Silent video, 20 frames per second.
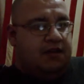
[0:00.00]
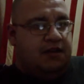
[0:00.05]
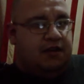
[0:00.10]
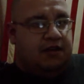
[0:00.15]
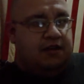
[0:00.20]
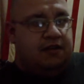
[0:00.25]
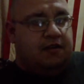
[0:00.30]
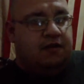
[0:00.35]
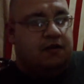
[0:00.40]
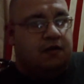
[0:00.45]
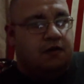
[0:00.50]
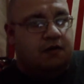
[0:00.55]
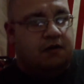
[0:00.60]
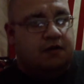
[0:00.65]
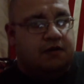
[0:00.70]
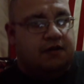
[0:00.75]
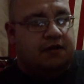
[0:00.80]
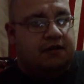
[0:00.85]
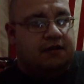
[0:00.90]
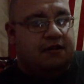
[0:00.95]
and you
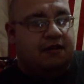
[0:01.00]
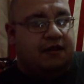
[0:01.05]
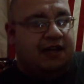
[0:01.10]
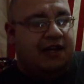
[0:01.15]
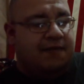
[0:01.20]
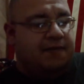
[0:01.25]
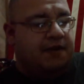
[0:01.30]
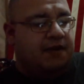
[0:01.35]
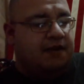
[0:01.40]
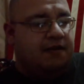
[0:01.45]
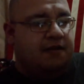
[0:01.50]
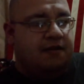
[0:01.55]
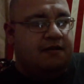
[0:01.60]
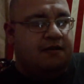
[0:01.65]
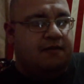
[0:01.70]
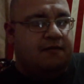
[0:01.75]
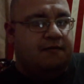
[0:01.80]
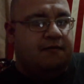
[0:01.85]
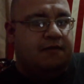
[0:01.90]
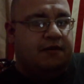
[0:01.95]
hold the light button
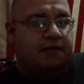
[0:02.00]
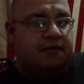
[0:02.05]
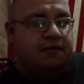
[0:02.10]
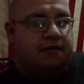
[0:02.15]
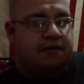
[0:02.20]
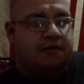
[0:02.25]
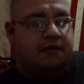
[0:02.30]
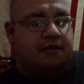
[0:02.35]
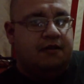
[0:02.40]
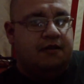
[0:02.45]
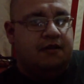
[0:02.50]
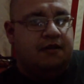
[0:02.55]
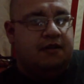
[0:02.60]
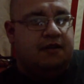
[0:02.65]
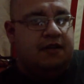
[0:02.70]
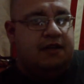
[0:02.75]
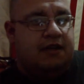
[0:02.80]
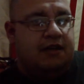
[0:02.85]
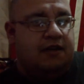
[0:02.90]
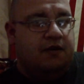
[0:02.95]

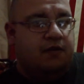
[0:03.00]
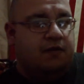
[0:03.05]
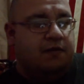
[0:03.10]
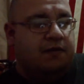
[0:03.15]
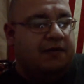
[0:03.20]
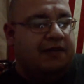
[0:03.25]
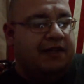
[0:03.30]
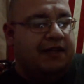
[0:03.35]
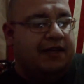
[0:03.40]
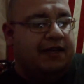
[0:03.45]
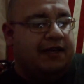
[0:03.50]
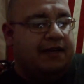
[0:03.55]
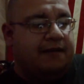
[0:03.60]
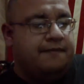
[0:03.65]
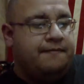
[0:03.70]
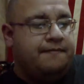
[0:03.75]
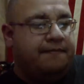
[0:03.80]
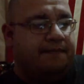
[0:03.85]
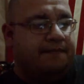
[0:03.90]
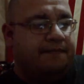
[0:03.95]
and it will blink.
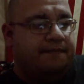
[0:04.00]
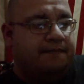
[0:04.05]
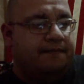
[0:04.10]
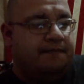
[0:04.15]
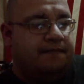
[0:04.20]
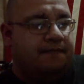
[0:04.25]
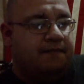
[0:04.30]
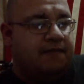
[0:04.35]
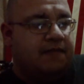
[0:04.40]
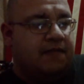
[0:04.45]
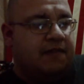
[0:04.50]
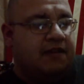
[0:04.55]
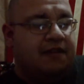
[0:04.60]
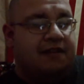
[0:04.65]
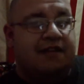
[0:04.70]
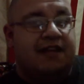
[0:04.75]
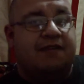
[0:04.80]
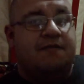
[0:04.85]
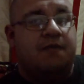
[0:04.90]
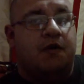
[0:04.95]

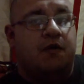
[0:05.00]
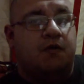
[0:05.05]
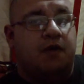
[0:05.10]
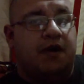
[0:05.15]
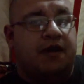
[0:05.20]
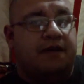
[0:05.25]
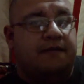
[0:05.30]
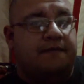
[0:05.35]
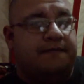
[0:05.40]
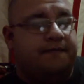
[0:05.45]
That's mode 1.